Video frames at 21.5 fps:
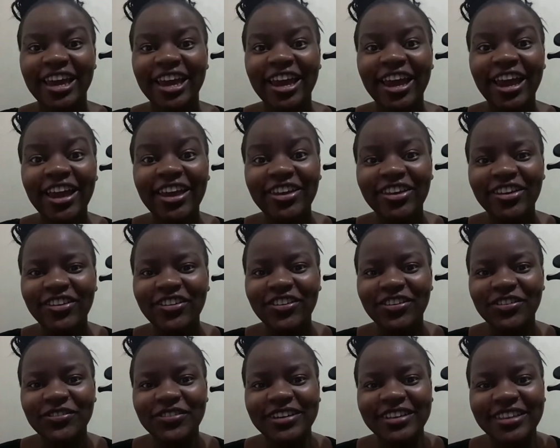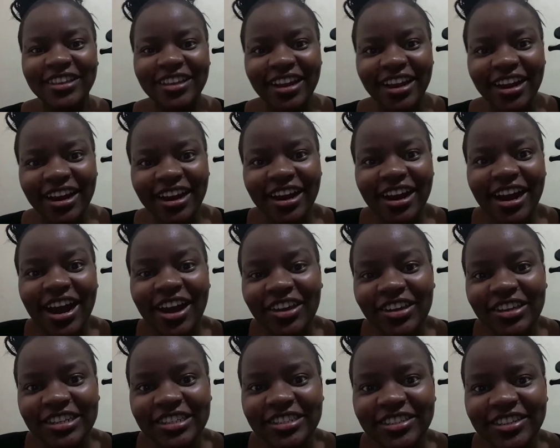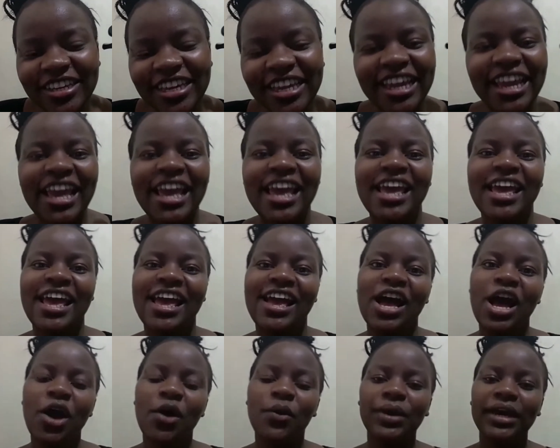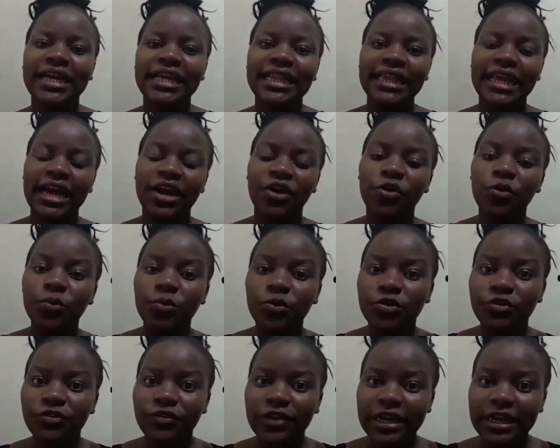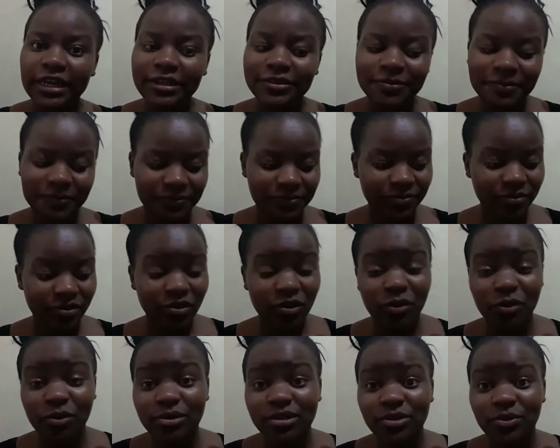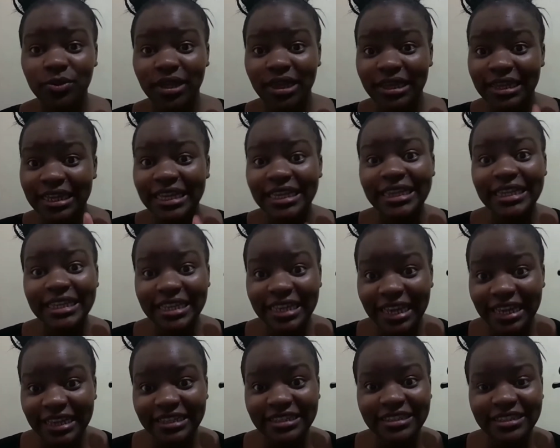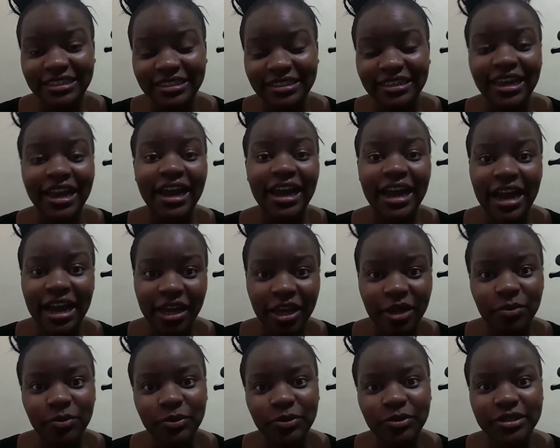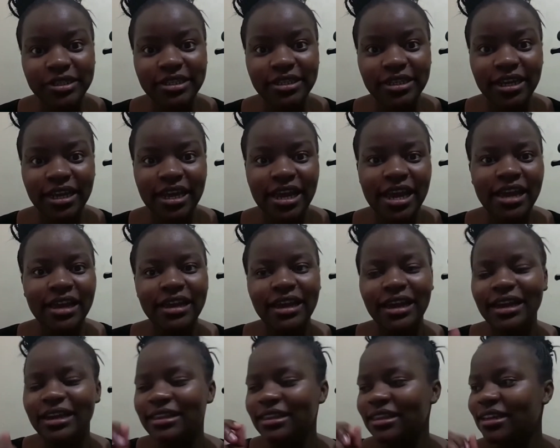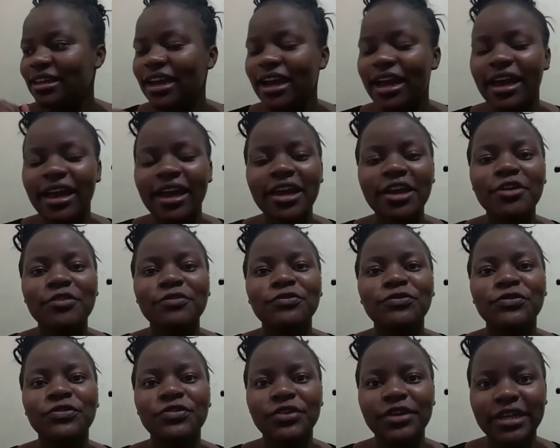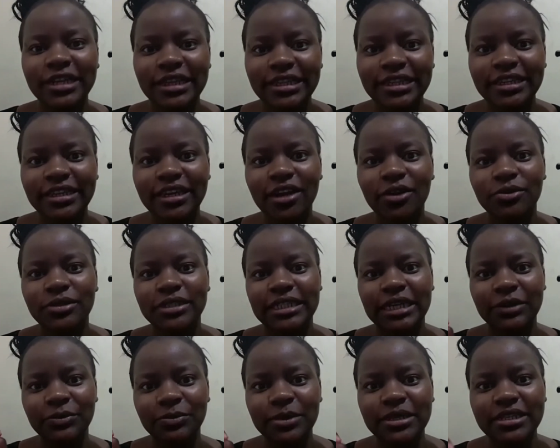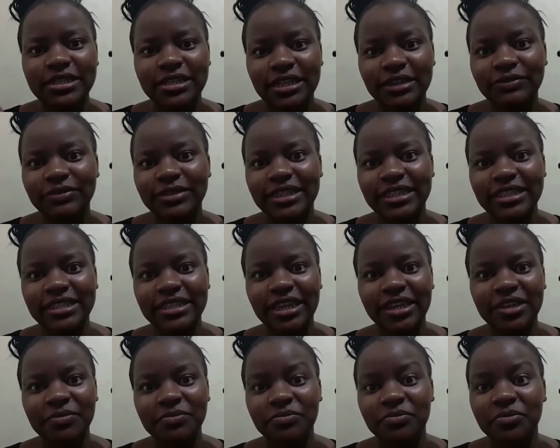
Hey you over there, how you doing? Well, I hope you're fine, because well, clearly I am not. I think I have really outdone myself this time.